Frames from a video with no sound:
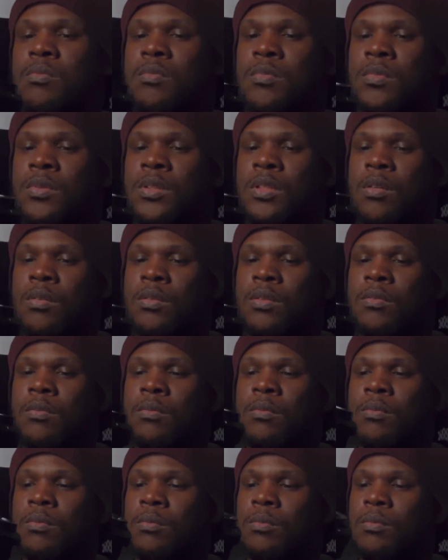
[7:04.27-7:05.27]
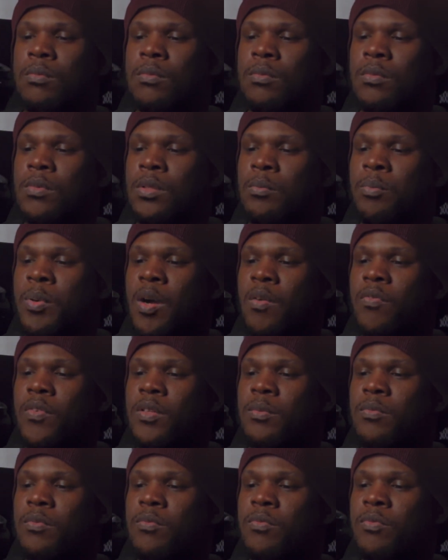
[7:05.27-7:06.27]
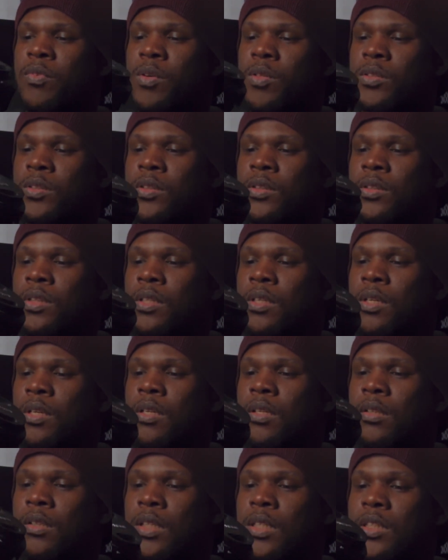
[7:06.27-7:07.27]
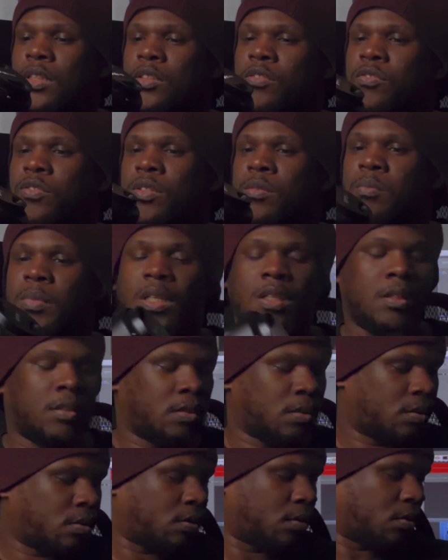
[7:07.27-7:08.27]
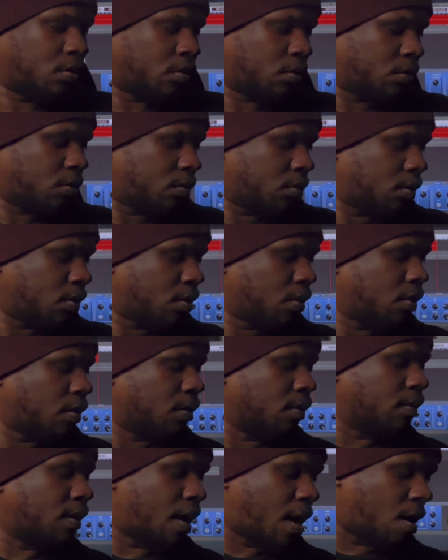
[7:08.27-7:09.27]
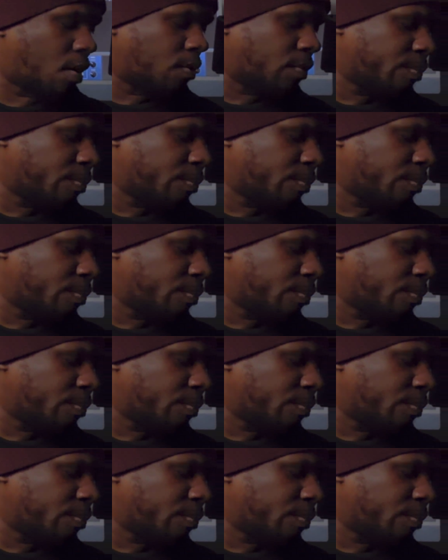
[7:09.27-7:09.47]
you know, the perfect first lens for me. Now,